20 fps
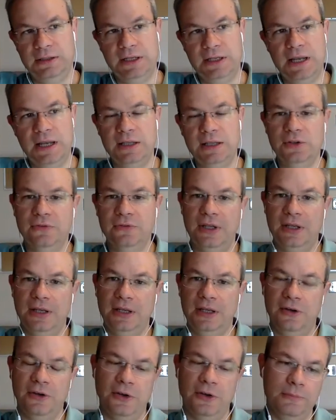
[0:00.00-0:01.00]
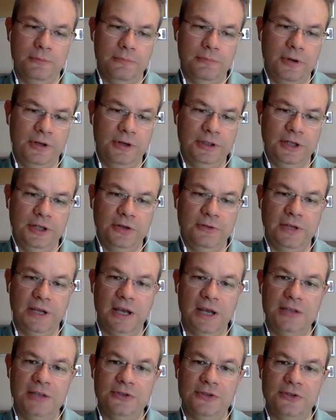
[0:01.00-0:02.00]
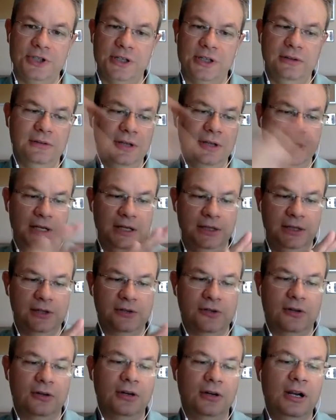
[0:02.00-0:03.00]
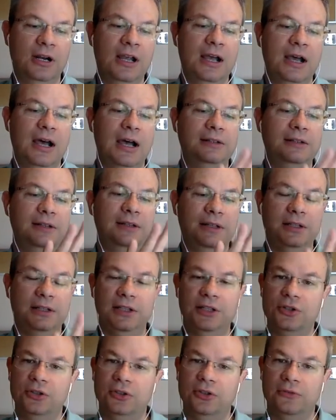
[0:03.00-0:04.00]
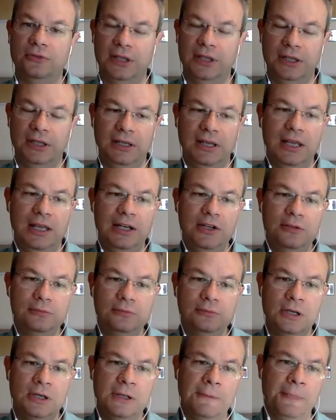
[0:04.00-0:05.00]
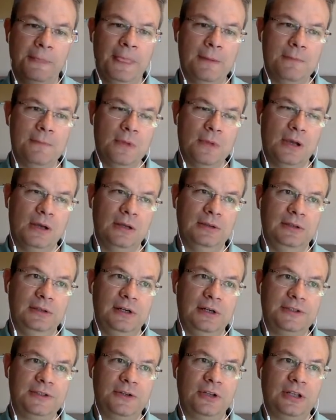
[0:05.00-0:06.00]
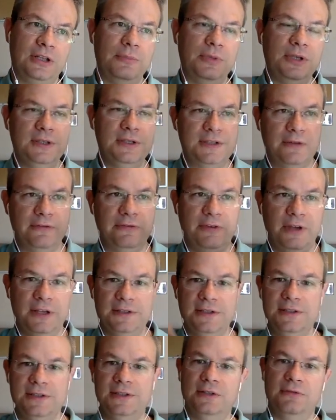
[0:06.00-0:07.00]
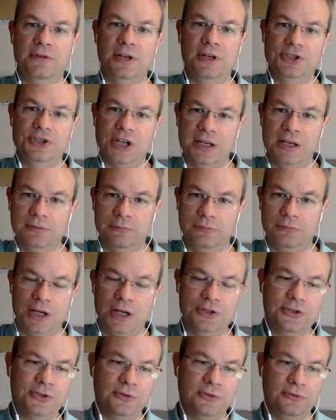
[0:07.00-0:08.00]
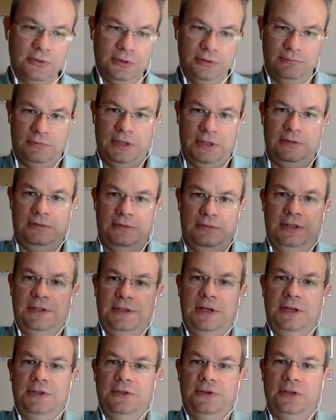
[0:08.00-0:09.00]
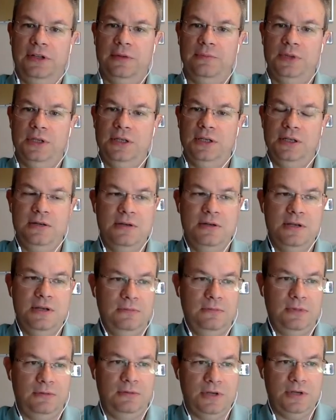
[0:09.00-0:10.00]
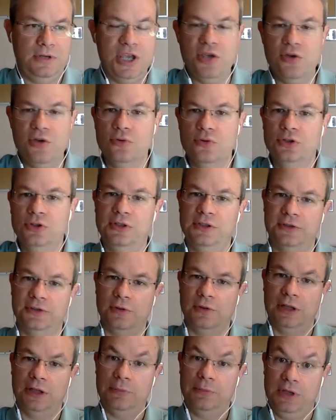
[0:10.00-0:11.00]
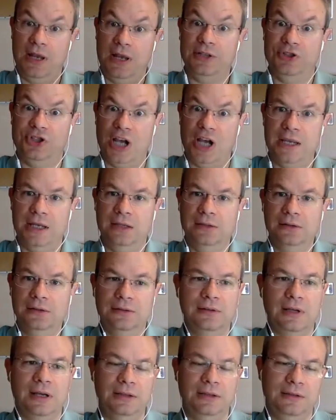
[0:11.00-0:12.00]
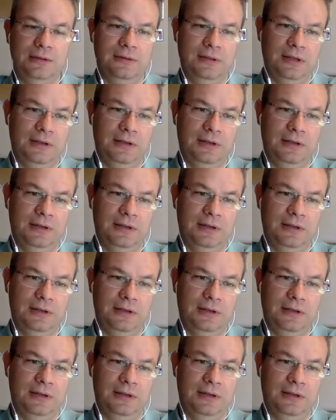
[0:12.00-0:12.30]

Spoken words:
end of the burning of the hydrogen in the core until the ignition of the helium, there is going to be some phases, the red giant branch, so the star is going to be huge, it's going to be a giant, and